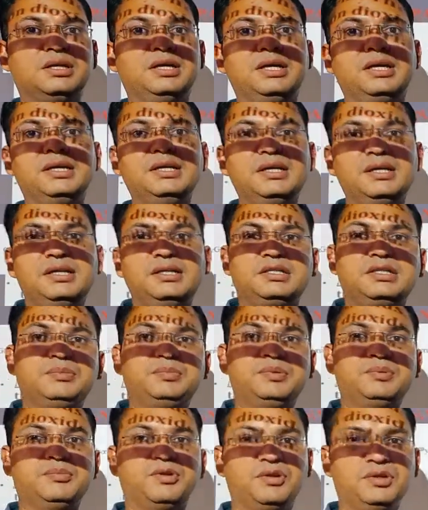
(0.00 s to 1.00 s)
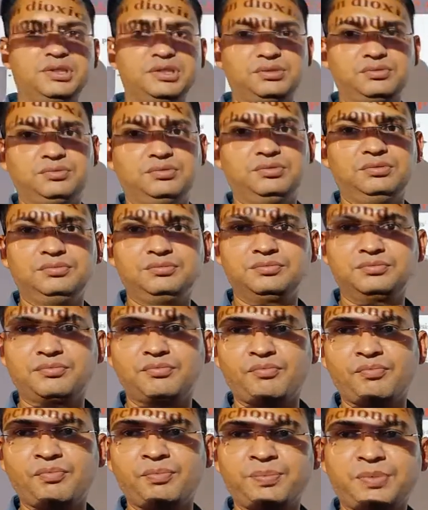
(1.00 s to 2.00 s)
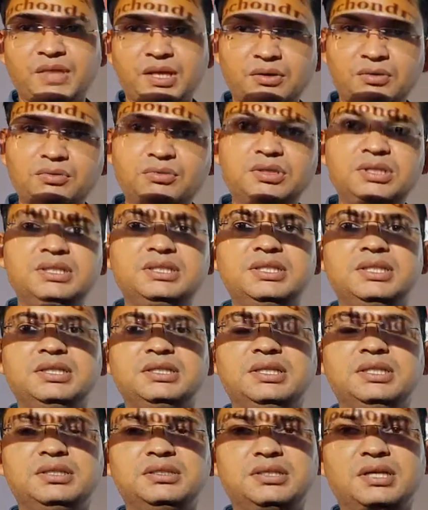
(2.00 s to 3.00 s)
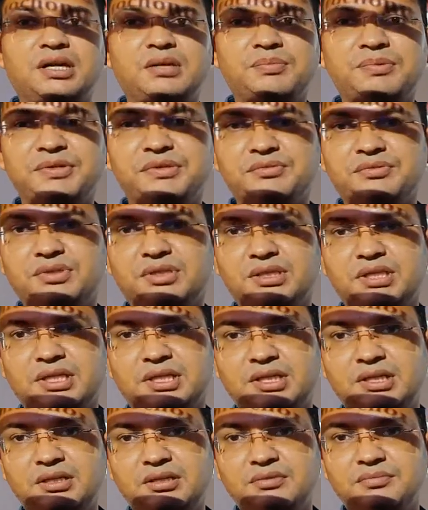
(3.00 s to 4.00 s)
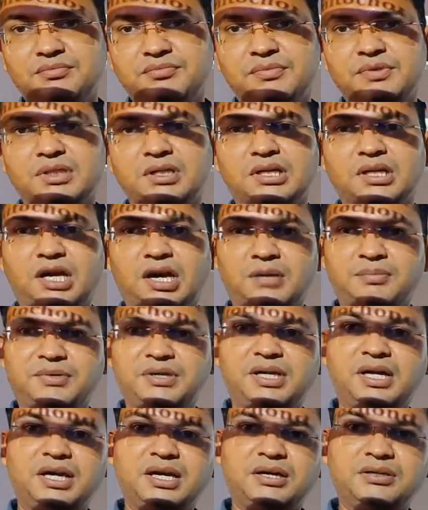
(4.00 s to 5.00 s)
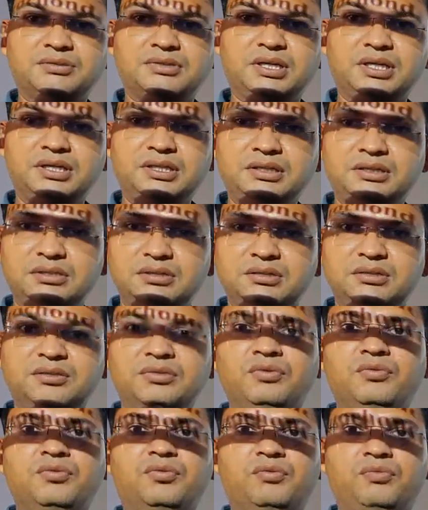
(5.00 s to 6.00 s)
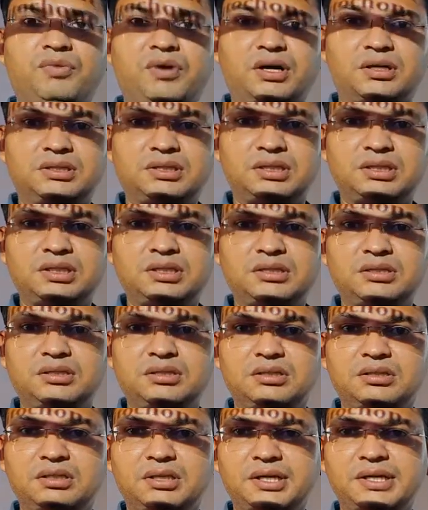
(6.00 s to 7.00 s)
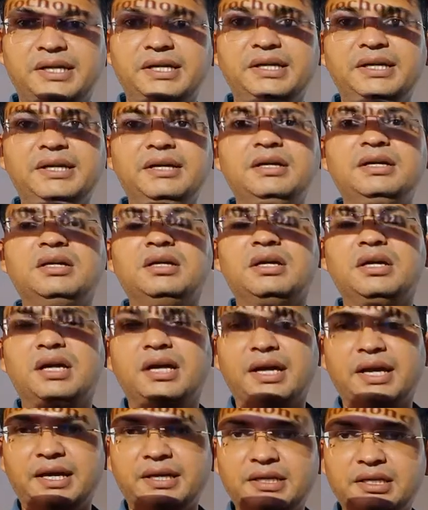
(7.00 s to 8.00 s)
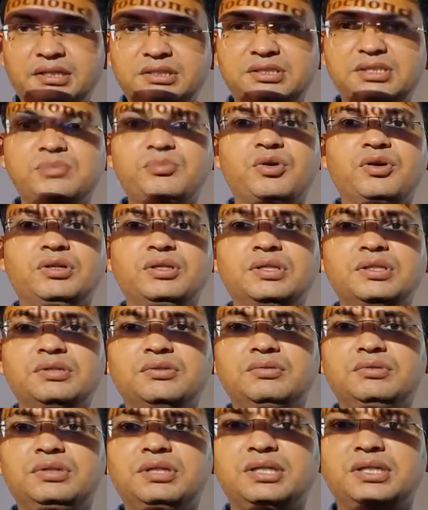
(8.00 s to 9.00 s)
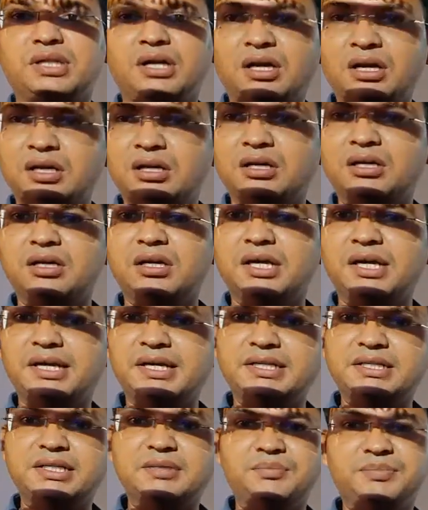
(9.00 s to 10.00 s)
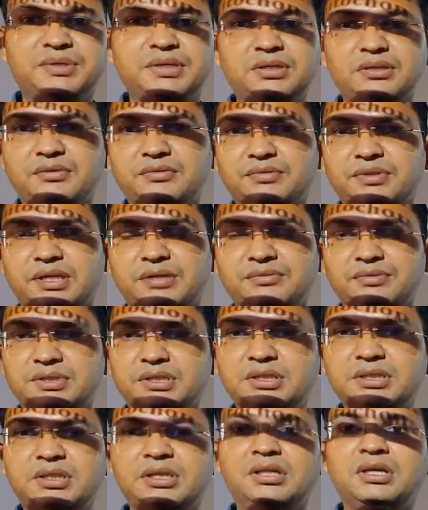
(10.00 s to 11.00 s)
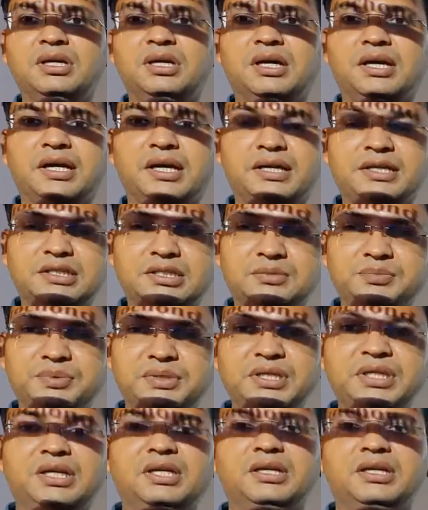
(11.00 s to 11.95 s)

and ATP molecule. Only 3 things are producing there: carbon dioxide, water and energy molecule that are ATP. We have seen ATP,